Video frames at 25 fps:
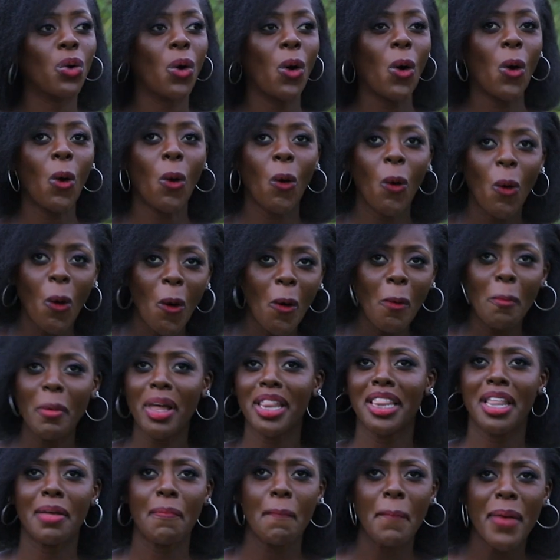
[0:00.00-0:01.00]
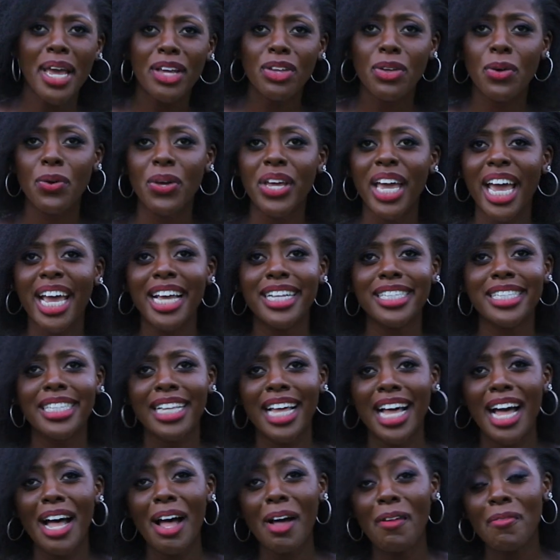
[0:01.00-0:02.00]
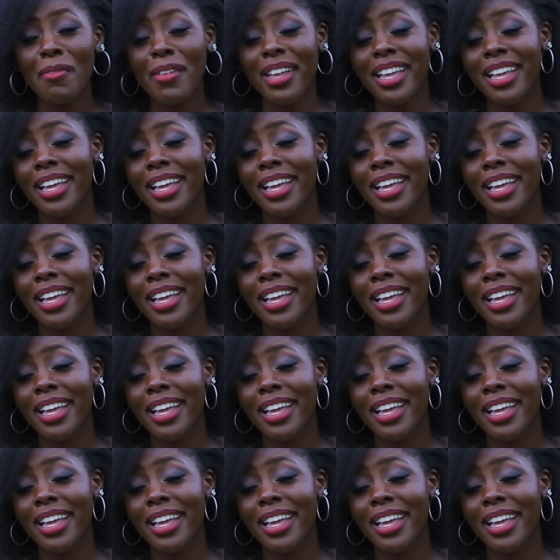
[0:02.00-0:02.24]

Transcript: go home and they make you guys up.